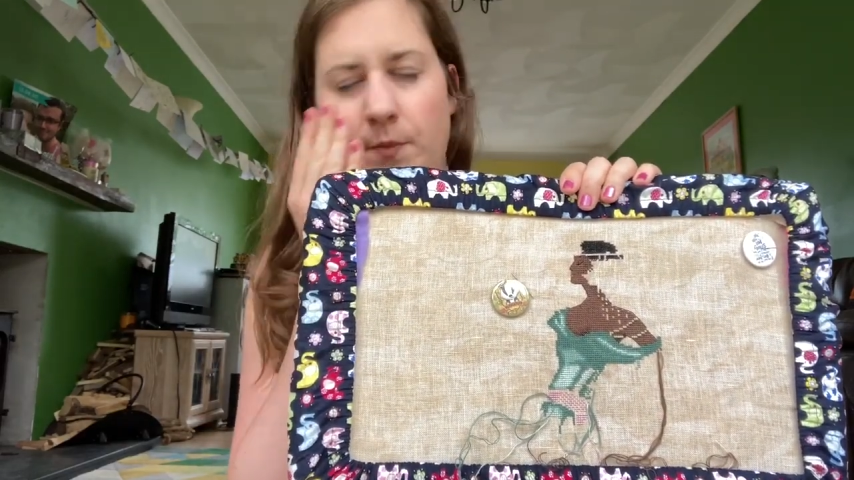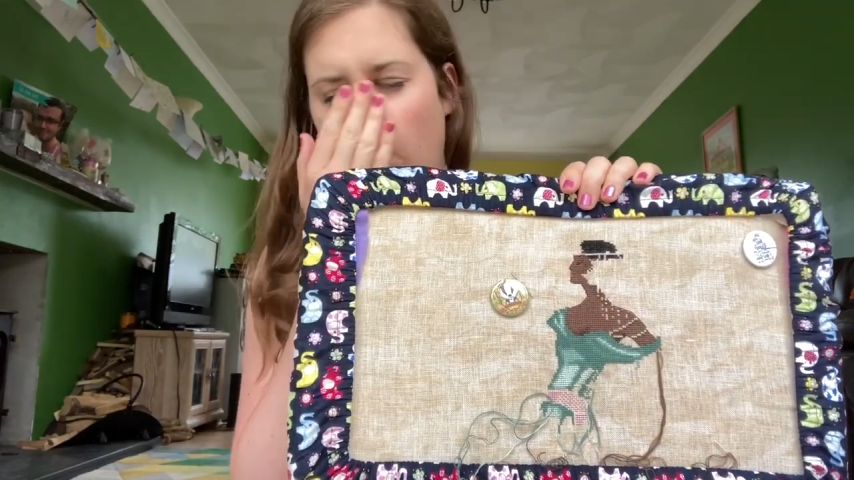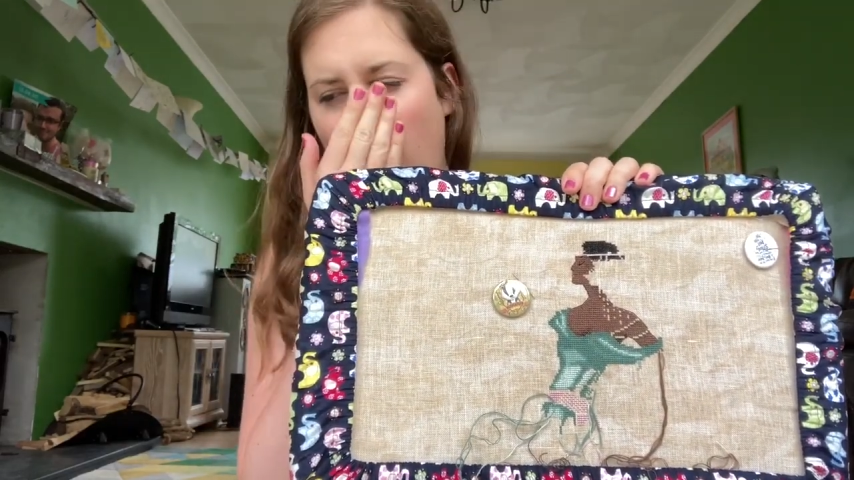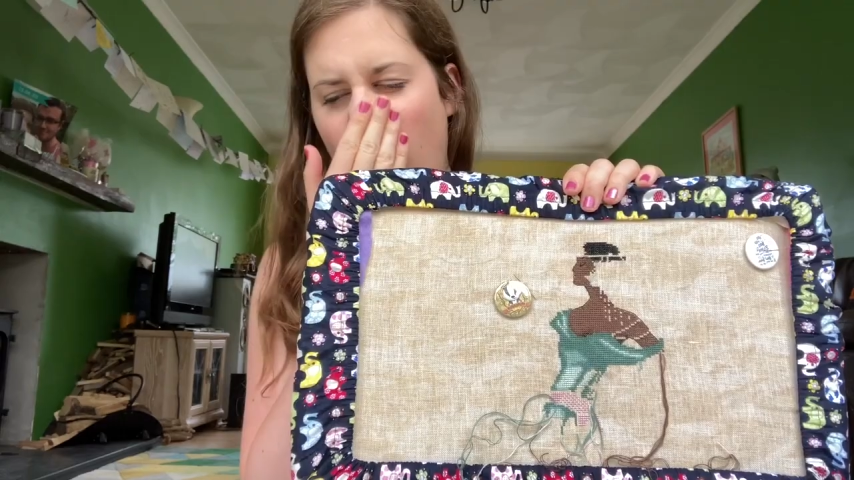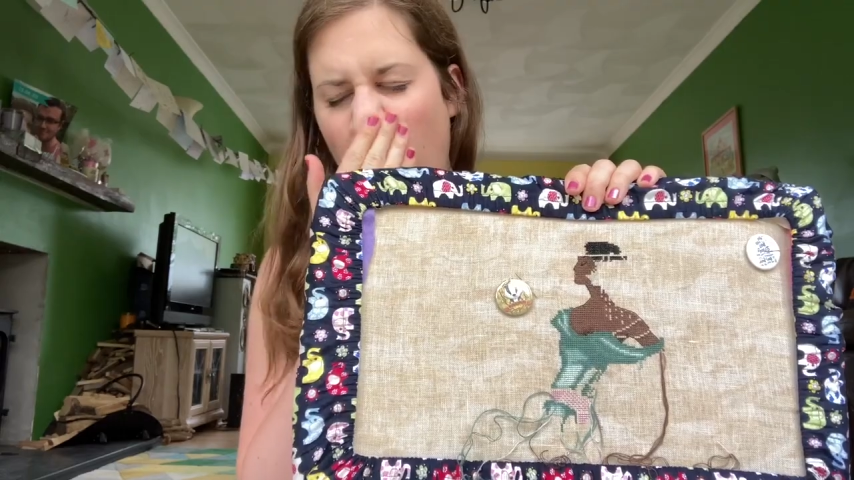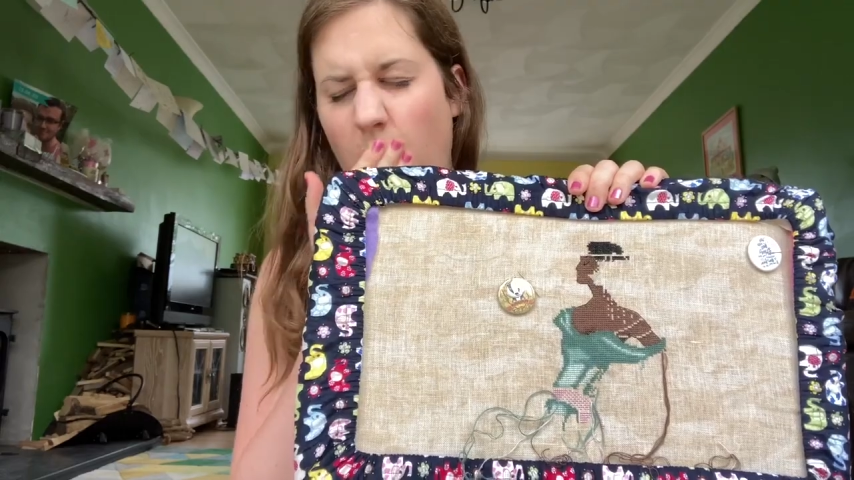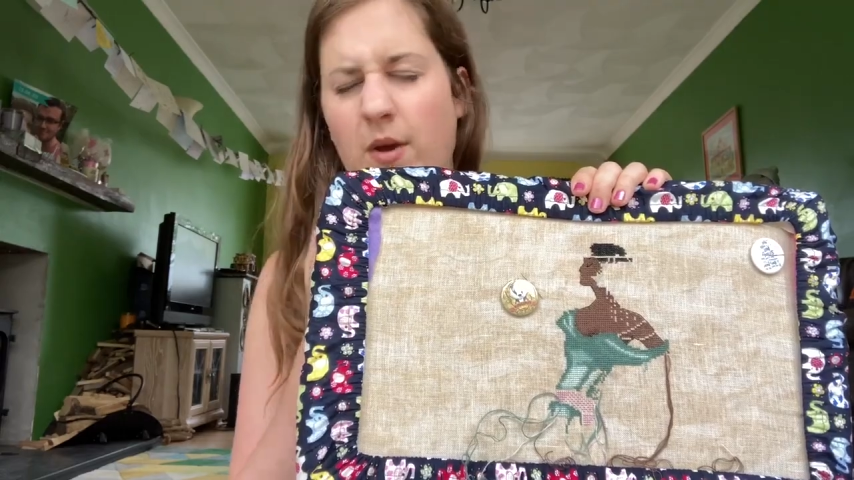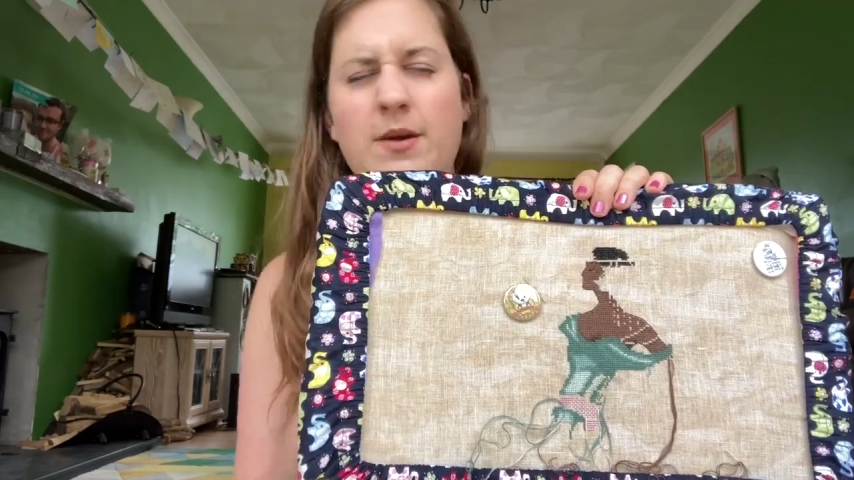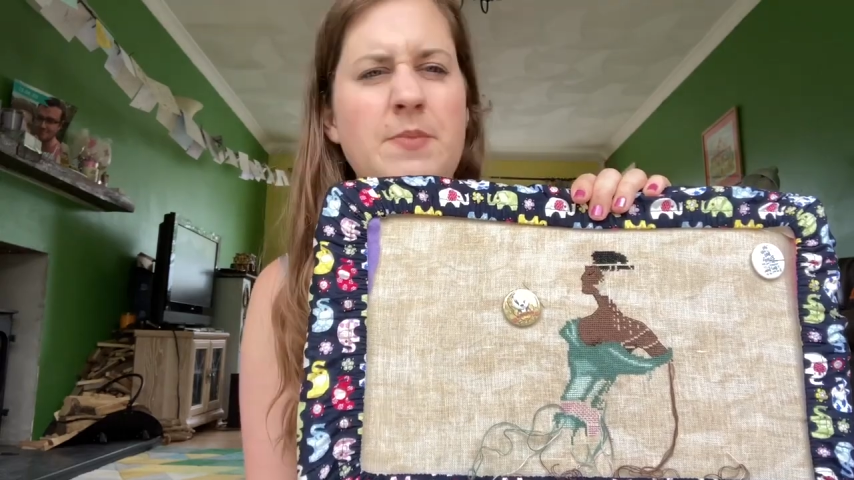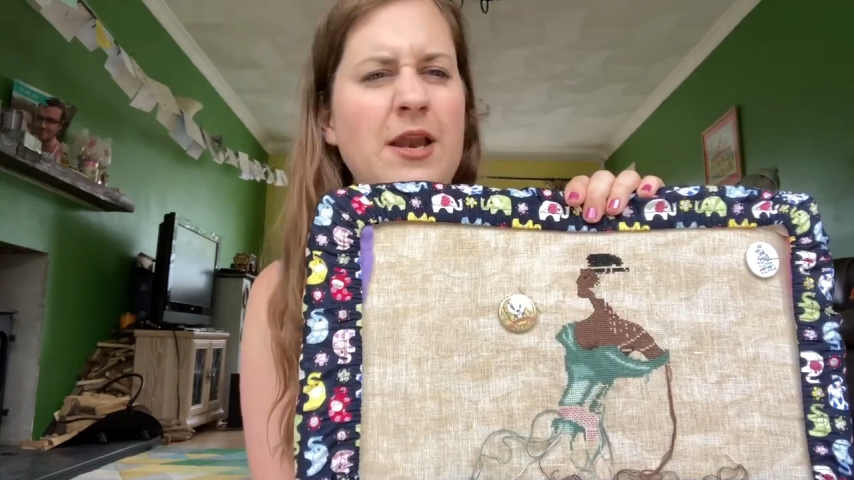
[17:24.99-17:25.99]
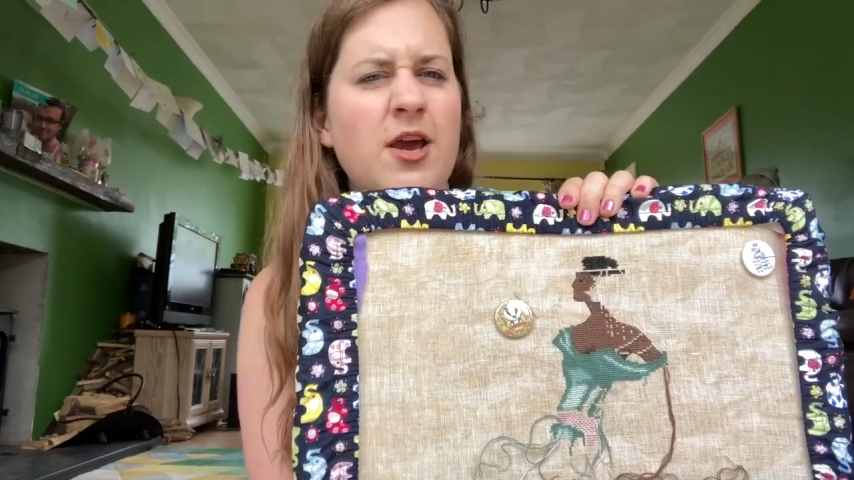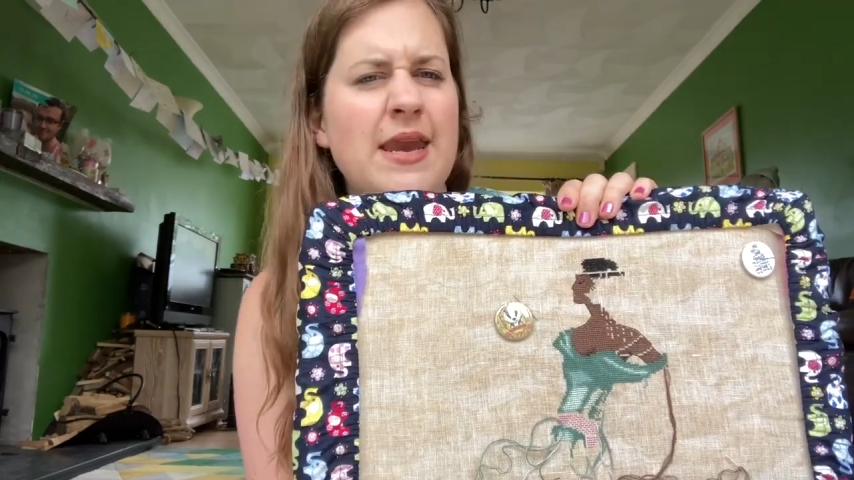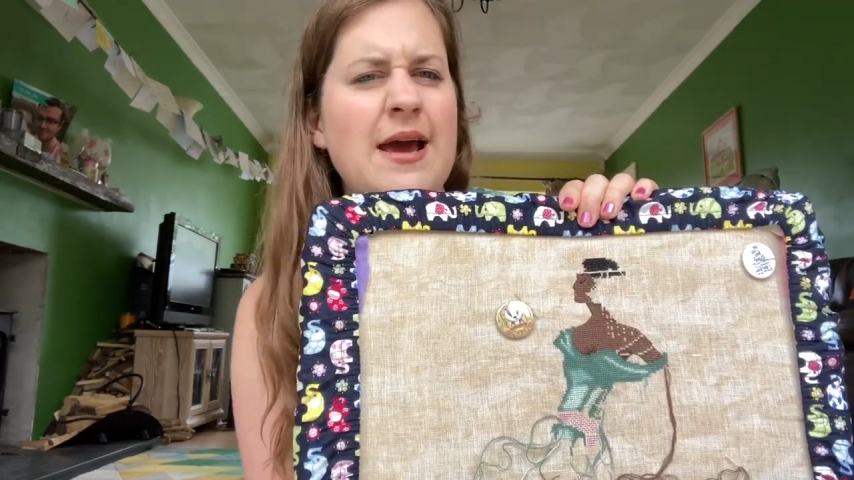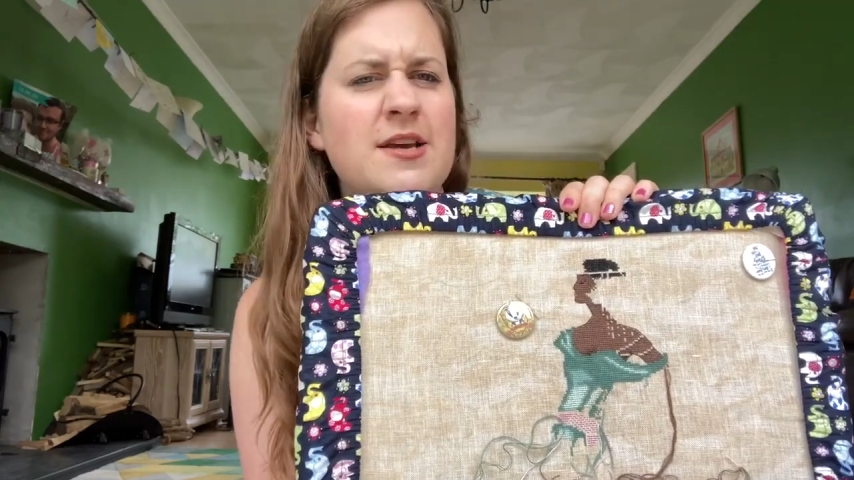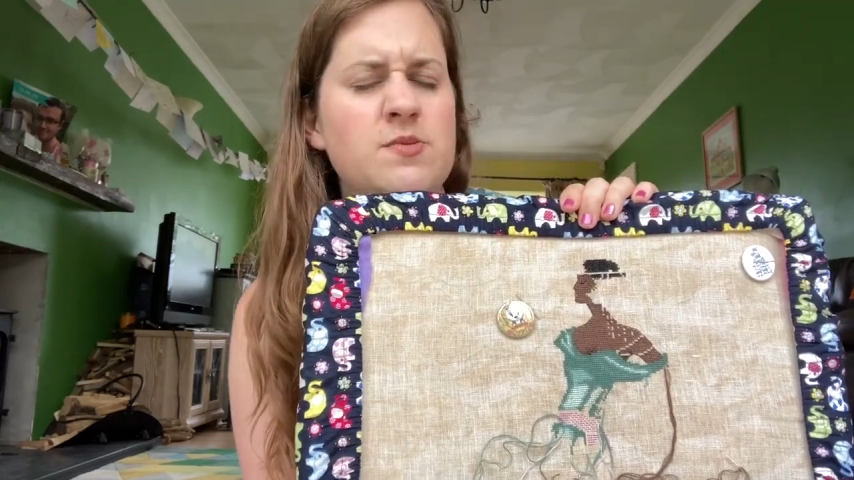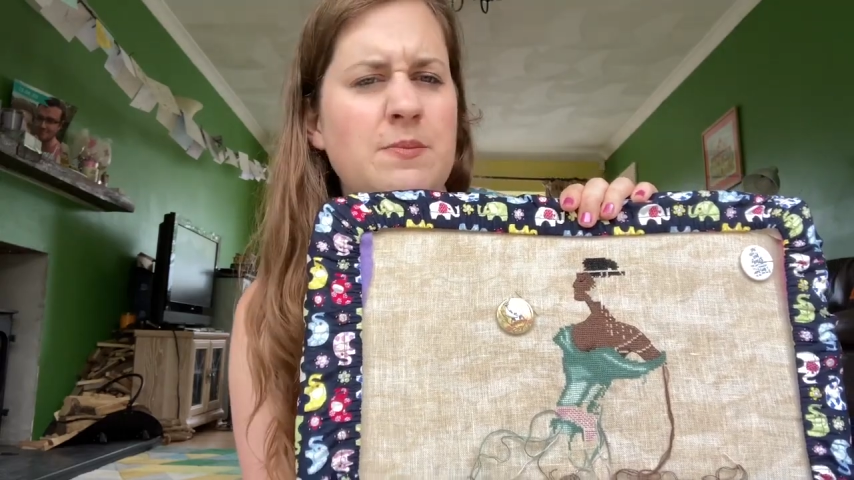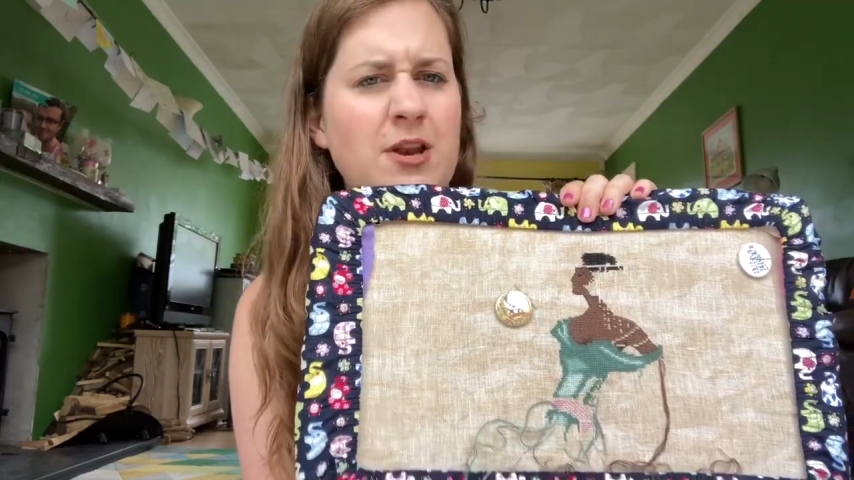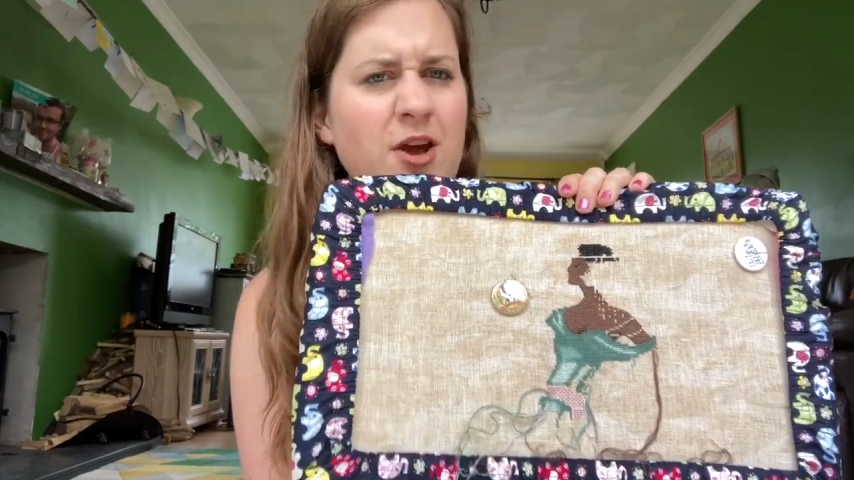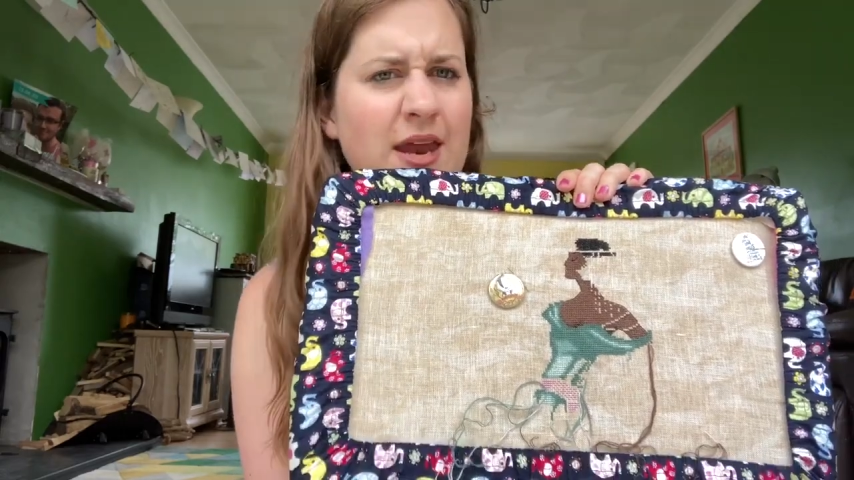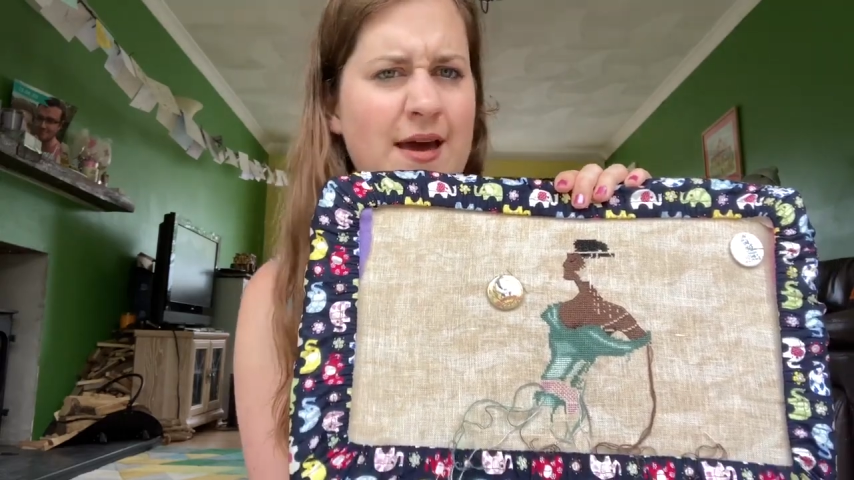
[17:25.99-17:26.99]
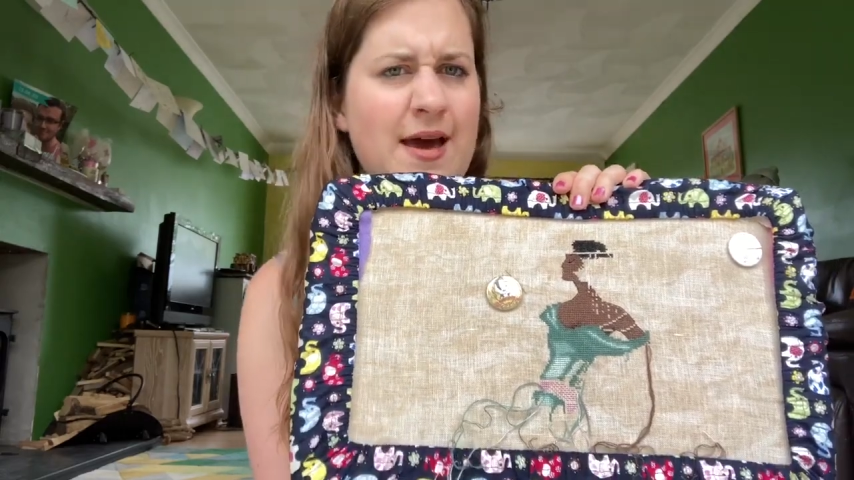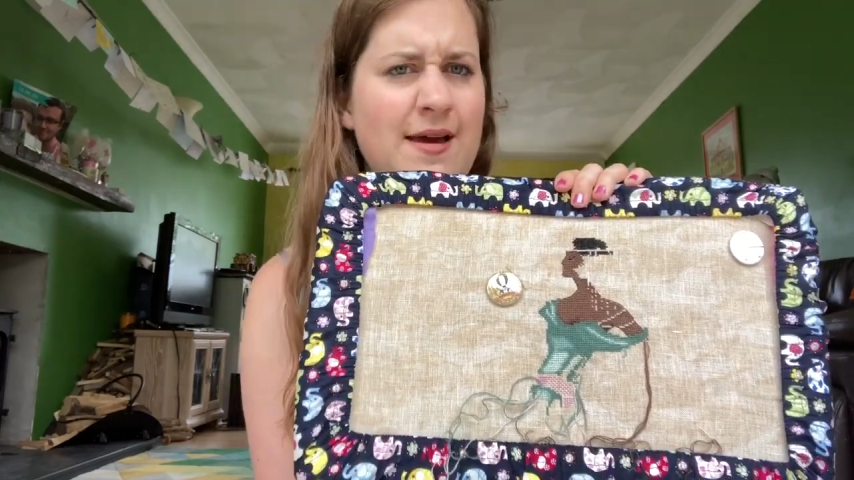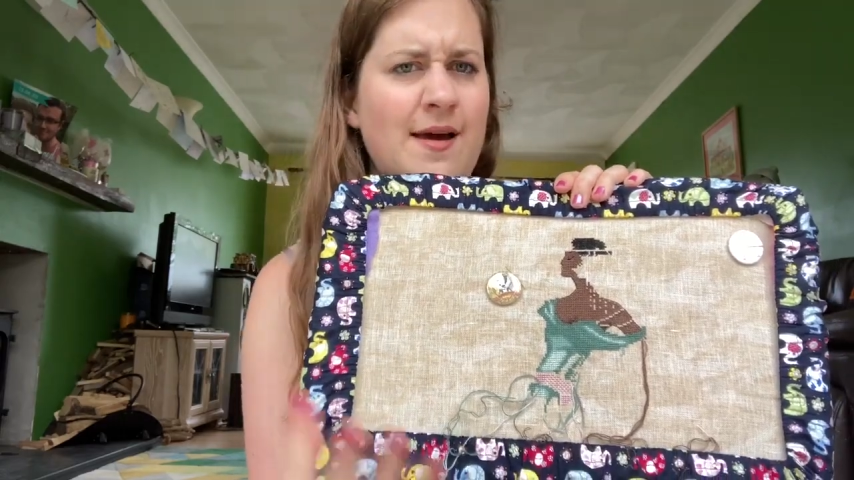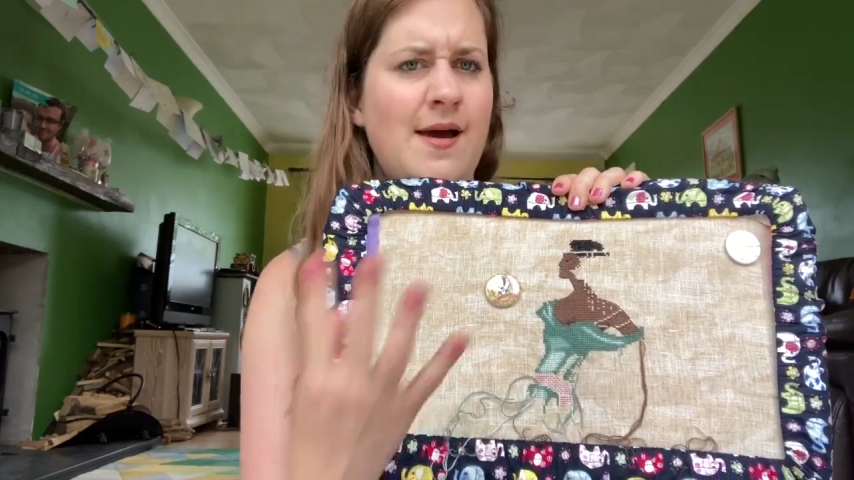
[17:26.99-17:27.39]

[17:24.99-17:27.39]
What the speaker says: what we'd been looking at, because we'd been looking at